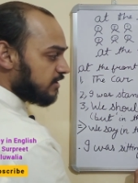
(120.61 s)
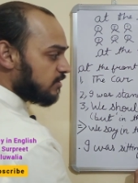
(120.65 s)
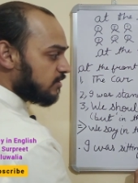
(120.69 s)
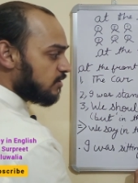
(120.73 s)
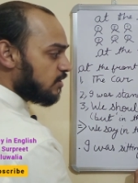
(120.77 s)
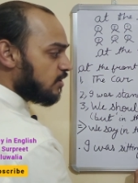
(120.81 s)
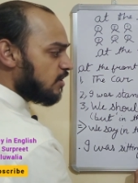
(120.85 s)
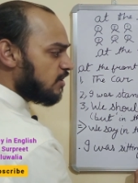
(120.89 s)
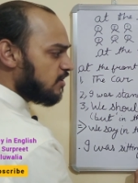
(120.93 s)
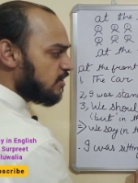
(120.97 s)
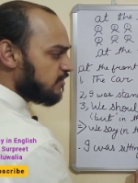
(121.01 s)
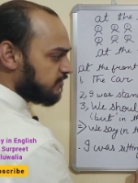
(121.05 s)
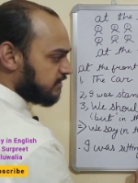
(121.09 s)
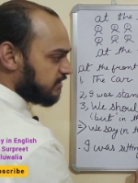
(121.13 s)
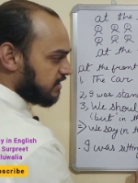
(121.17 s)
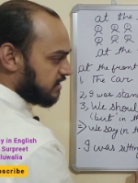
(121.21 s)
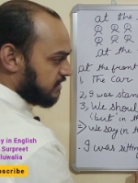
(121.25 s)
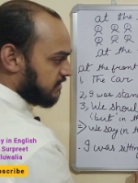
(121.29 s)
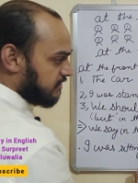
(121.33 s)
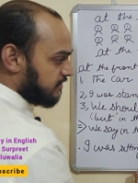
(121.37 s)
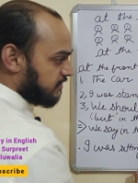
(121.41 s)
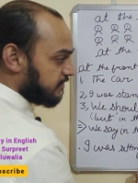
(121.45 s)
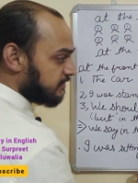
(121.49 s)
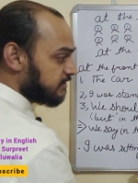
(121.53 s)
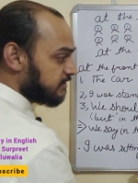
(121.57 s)
of a
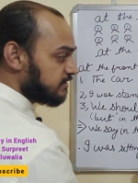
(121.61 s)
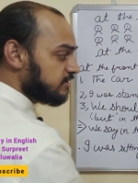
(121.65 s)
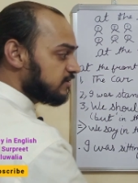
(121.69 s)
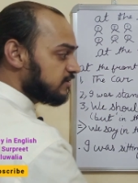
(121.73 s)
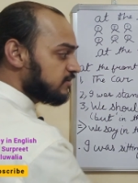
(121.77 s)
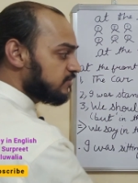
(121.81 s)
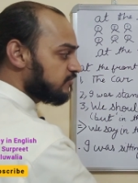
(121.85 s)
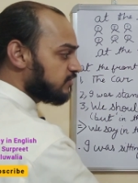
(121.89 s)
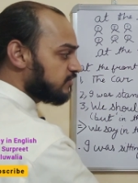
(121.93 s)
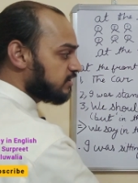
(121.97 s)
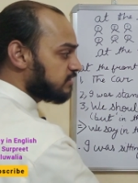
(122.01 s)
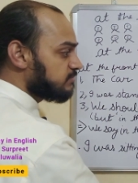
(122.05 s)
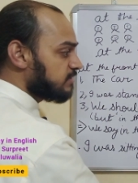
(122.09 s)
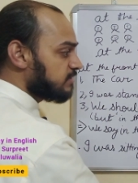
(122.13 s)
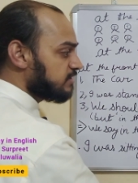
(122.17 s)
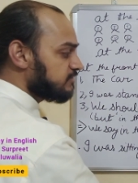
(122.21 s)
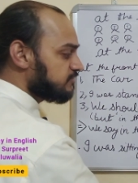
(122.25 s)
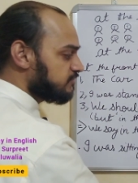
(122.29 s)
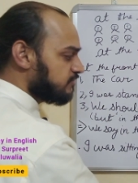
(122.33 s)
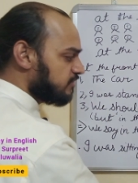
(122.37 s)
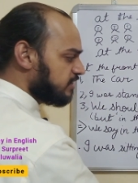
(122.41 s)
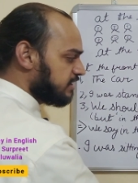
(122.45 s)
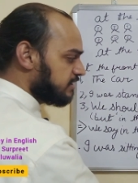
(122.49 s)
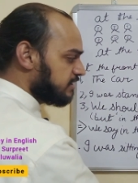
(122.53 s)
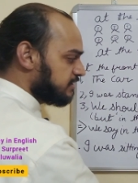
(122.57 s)
car with my
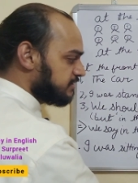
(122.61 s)
friend.